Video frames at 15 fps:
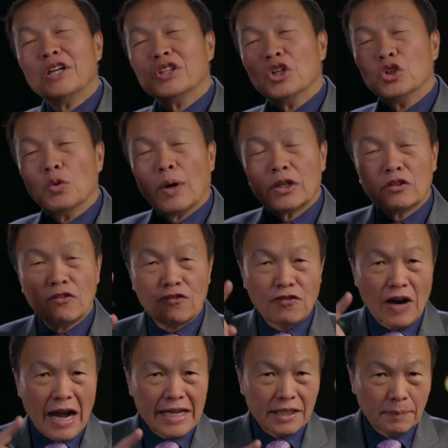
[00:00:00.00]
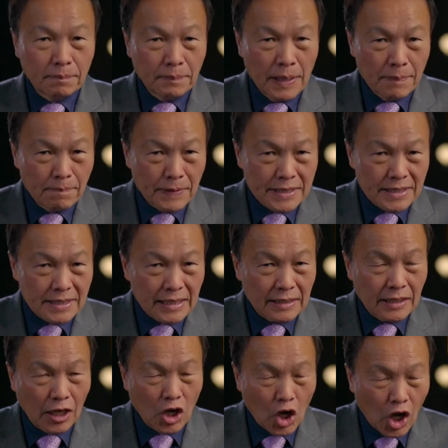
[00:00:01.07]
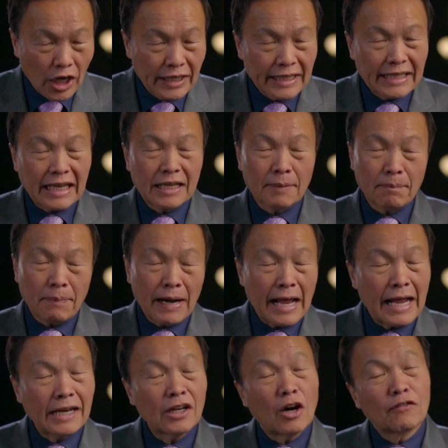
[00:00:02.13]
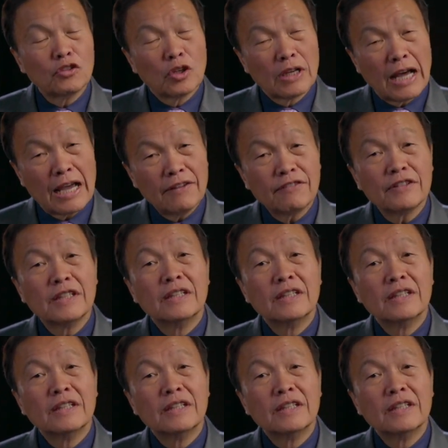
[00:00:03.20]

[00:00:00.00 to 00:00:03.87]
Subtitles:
Do you want to find the purpose, the calling, and the plan of your life